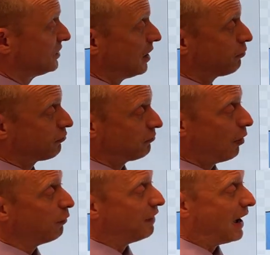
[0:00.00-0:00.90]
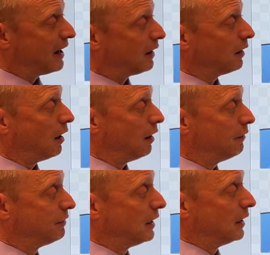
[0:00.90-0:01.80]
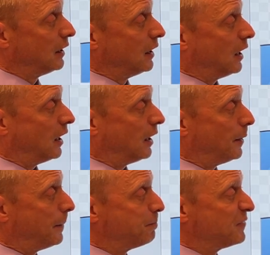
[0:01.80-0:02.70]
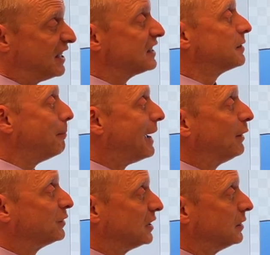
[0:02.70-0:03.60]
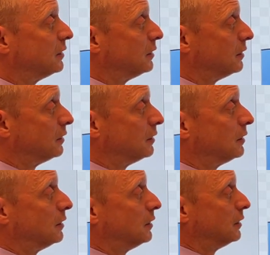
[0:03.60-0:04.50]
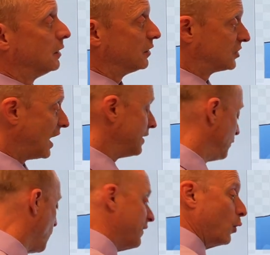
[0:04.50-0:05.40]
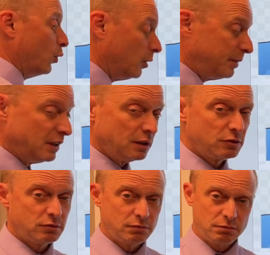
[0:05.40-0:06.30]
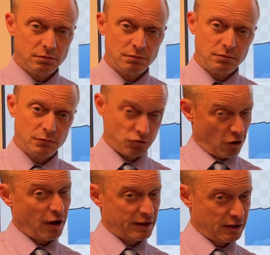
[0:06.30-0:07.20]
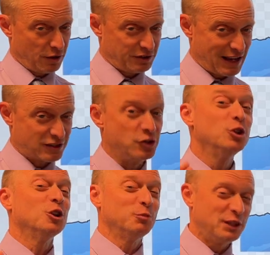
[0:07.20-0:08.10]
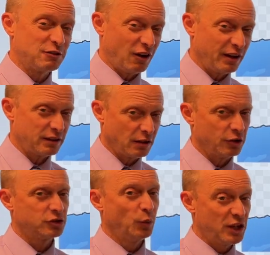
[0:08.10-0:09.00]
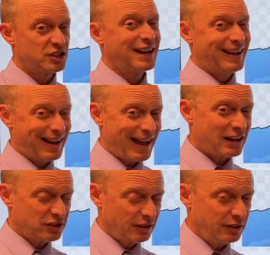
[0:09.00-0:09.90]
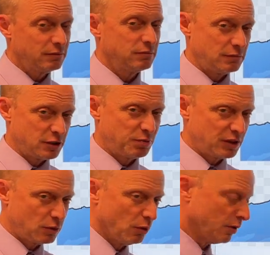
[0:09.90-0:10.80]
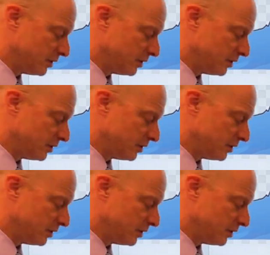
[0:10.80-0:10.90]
the profile of this mountain side view of it. We'll be drawing those, actually. You'll be drawing those, which actually is pretty cool.